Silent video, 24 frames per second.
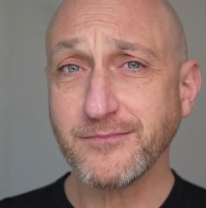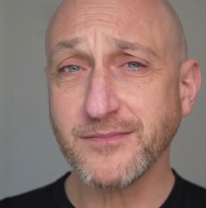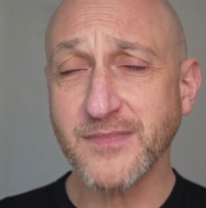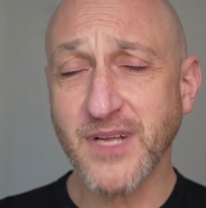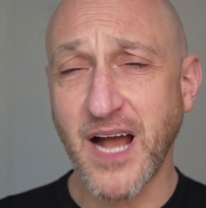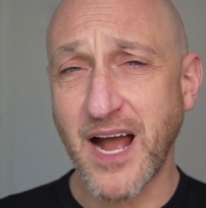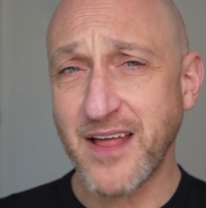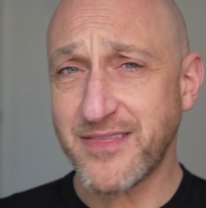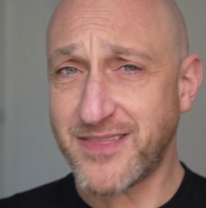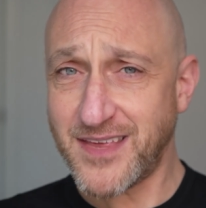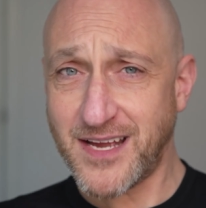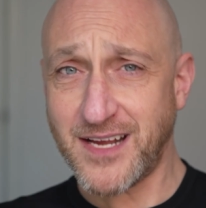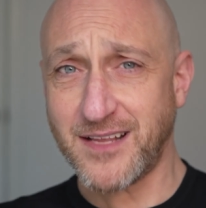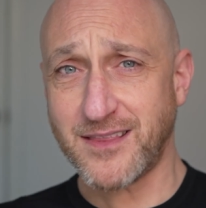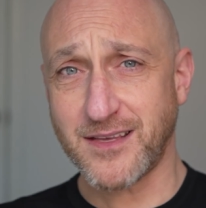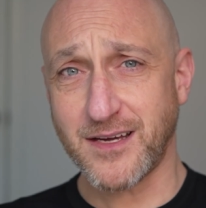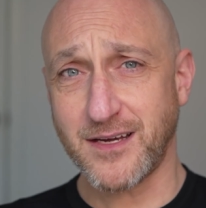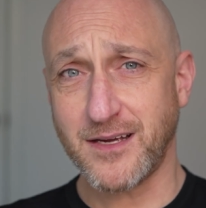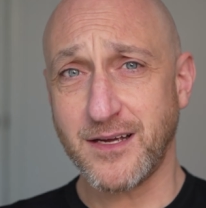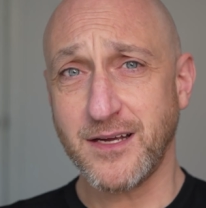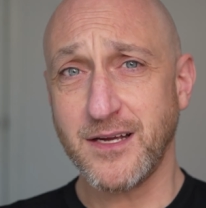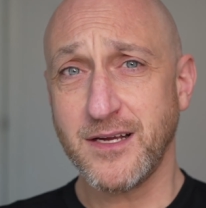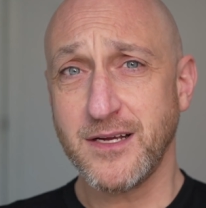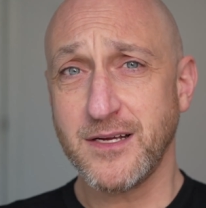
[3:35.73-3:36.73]
I think
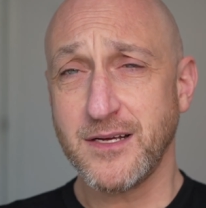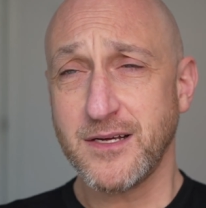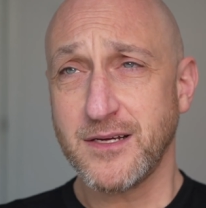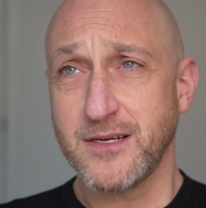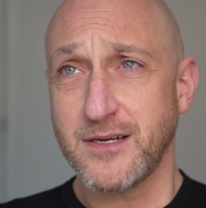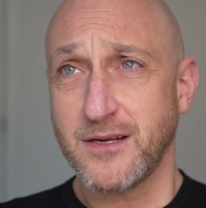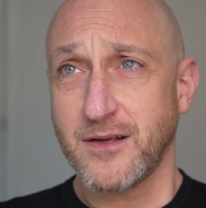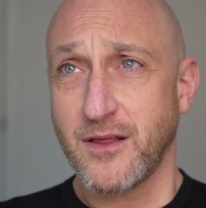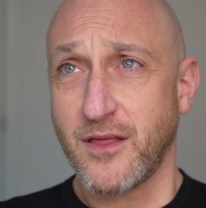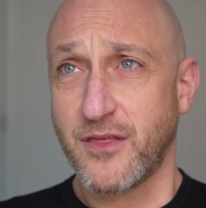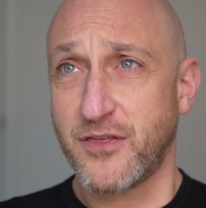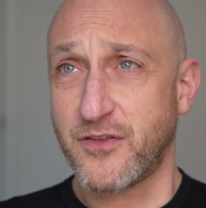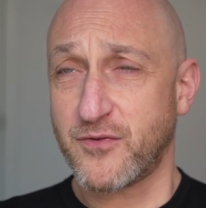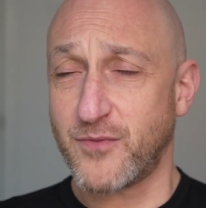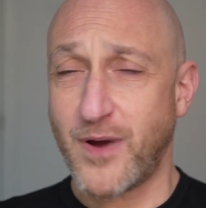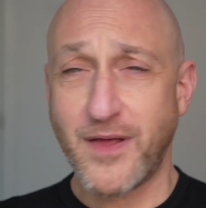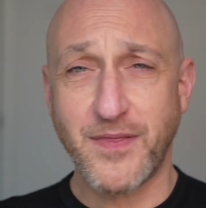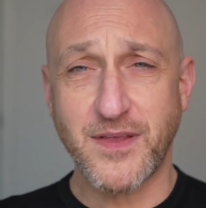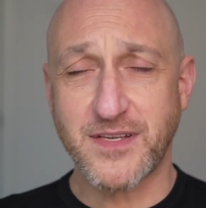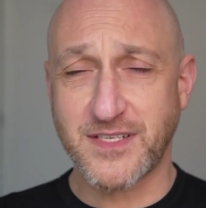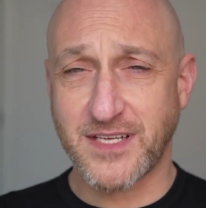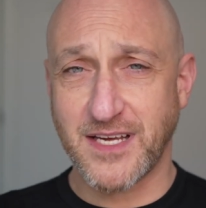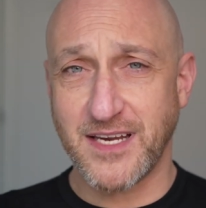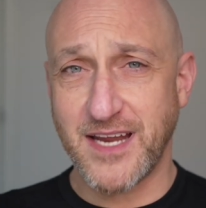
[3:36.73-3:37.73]
the thread
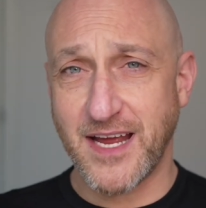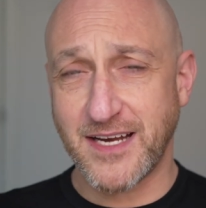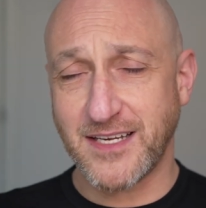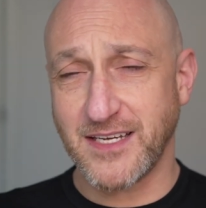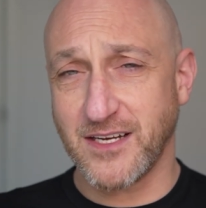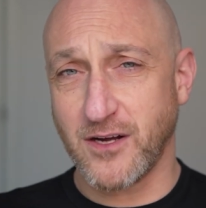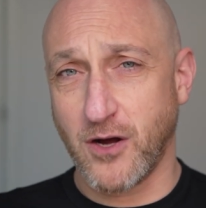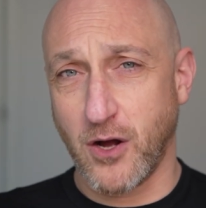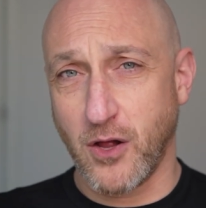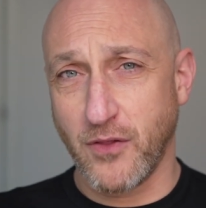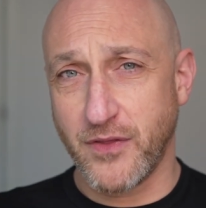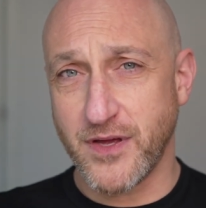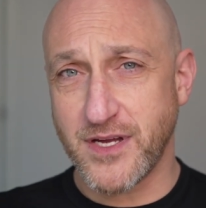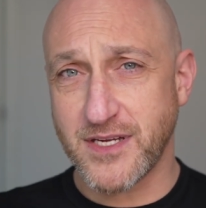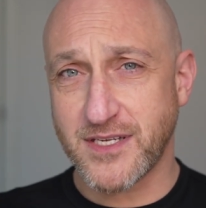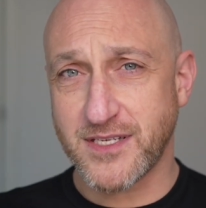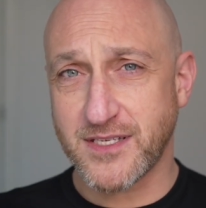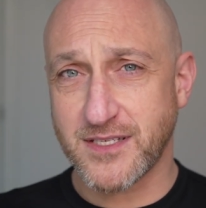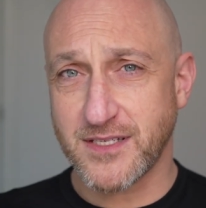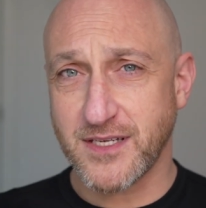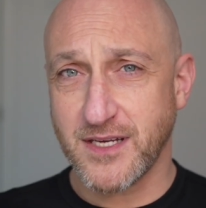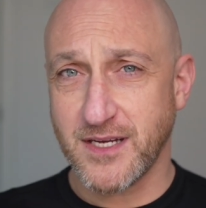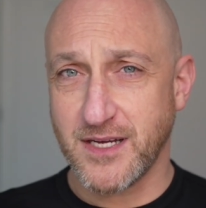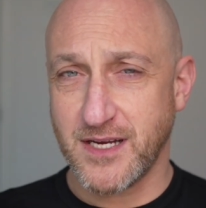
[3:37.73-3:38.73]
that's connecting all
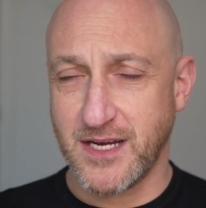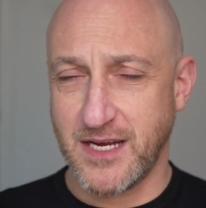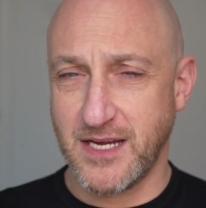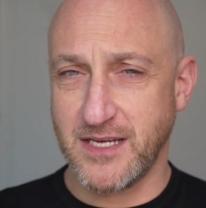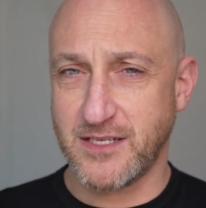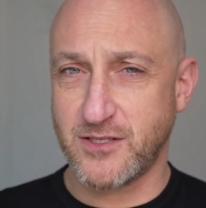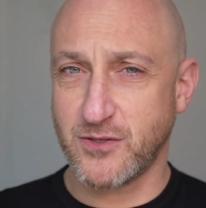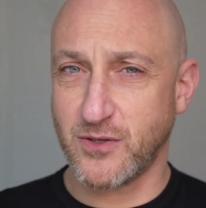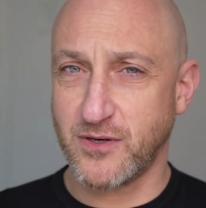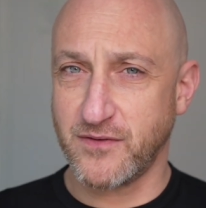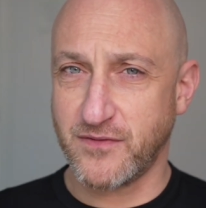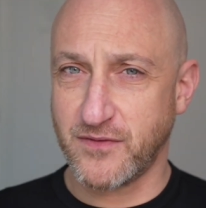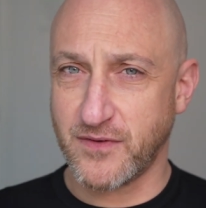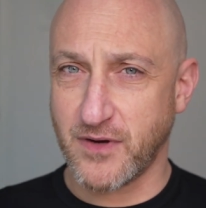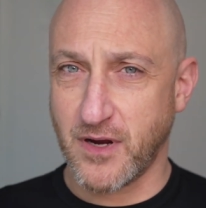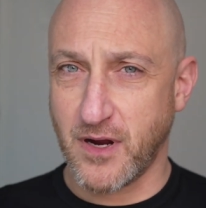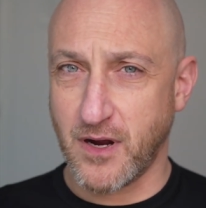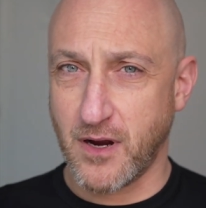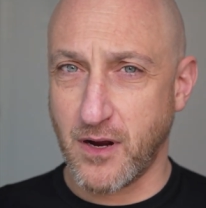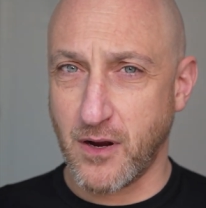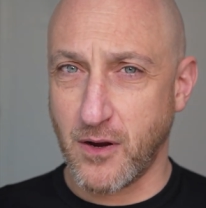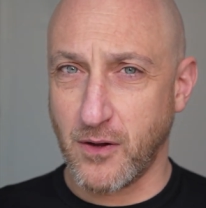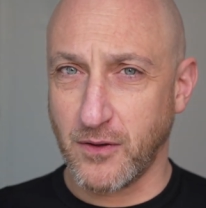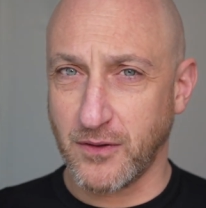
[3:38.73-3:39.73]
this is sort of
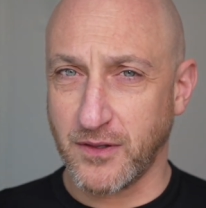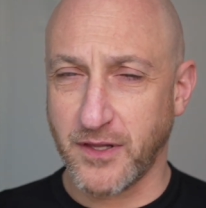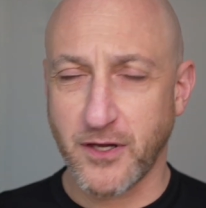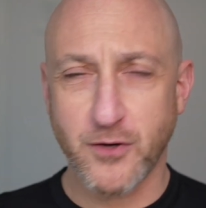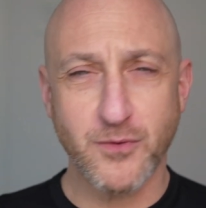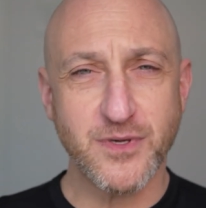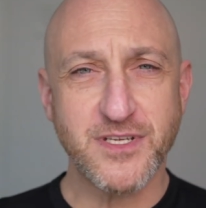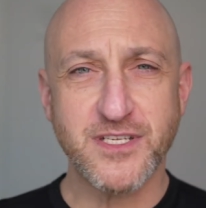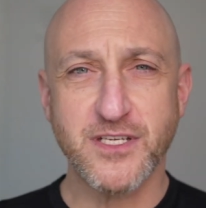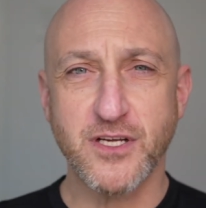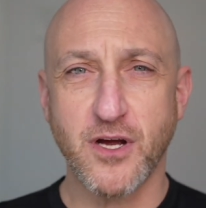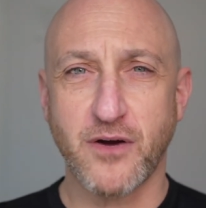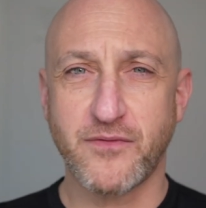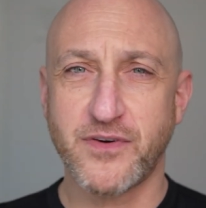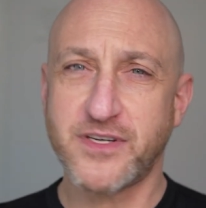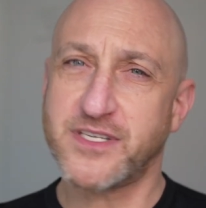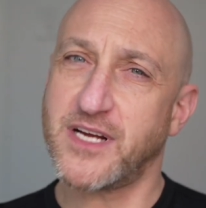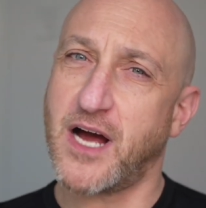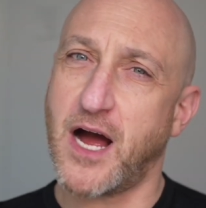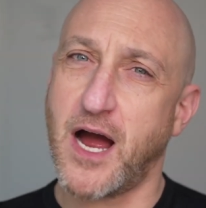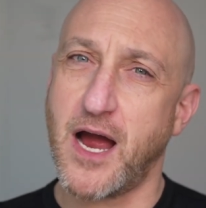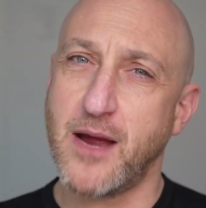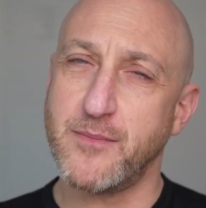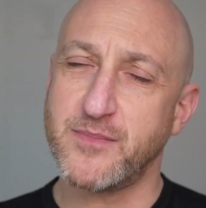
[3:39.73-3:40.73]
literacy over
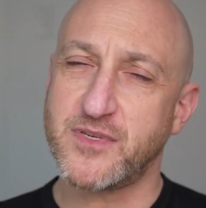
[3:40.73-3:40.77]
time.